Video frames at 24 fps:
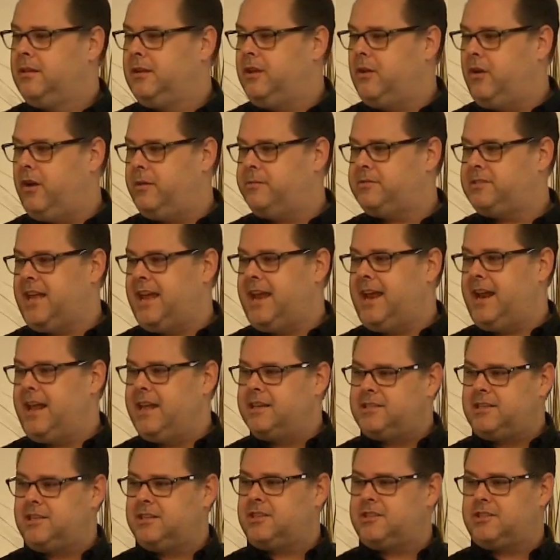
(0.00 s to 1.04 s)
You know what I'm saying?
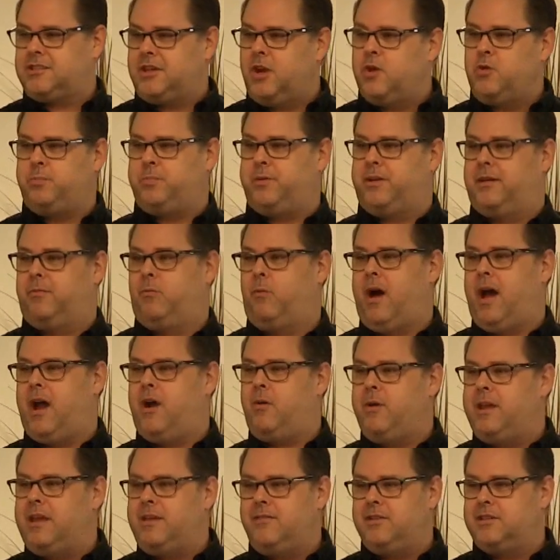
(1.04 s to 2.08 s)
It's just stupid. Why
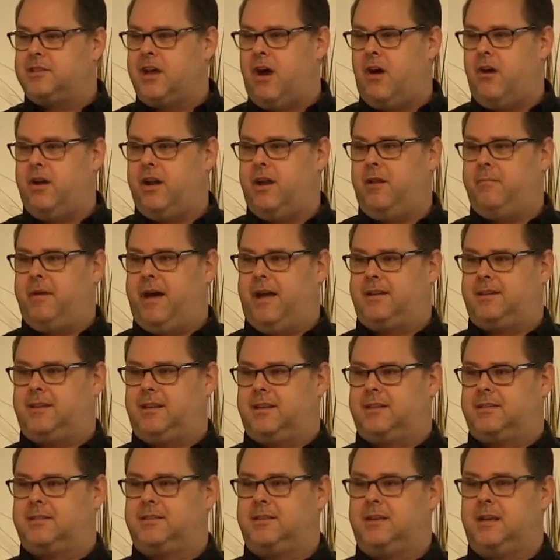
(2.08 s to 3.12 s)
are we even talking about
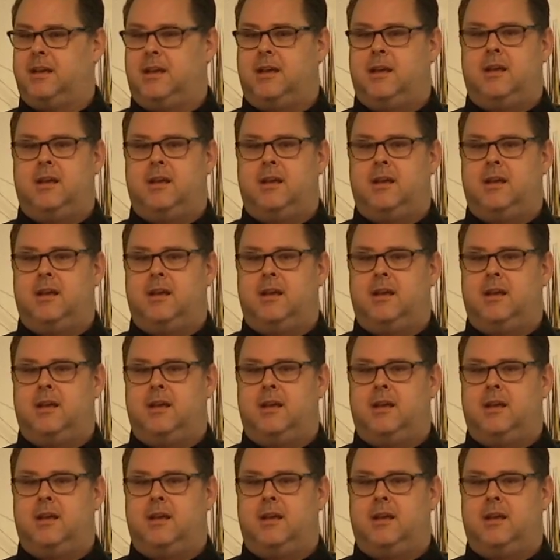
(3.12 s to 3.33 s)
this?